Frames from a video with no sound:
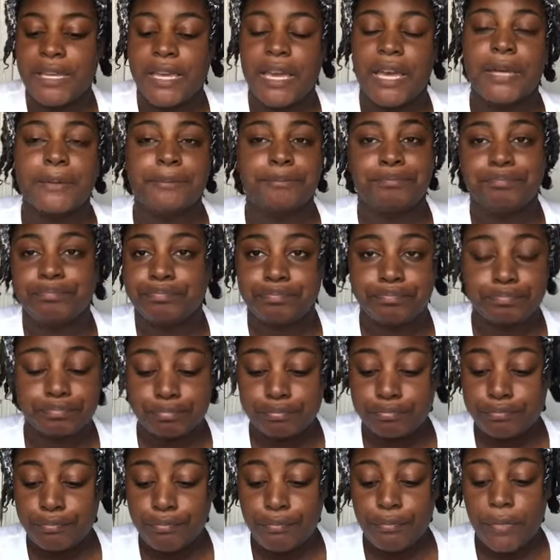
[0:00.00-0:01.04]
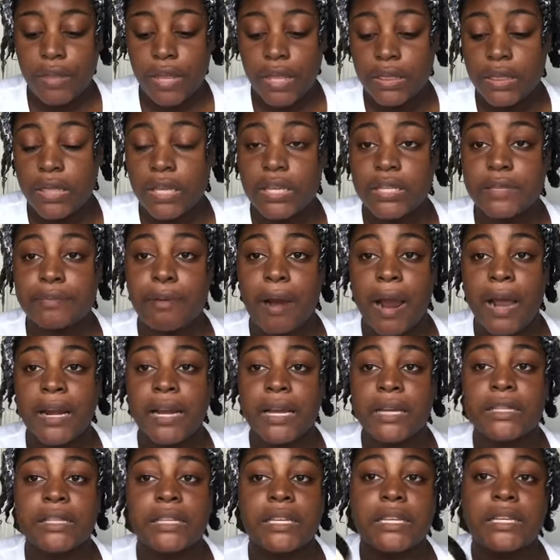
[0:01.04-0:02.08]
yeah, this
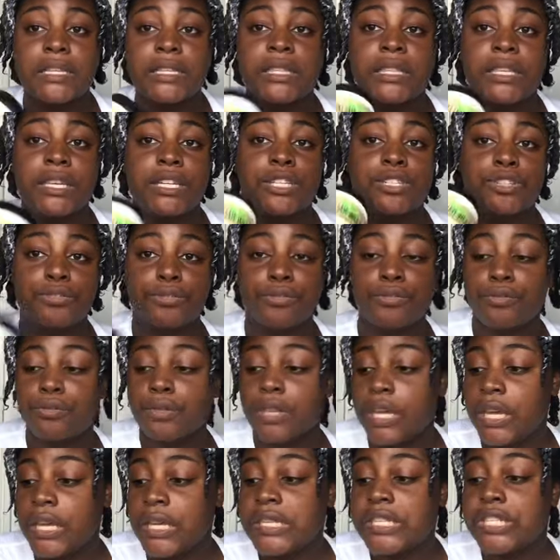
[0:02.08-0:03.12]
product is the truth. It's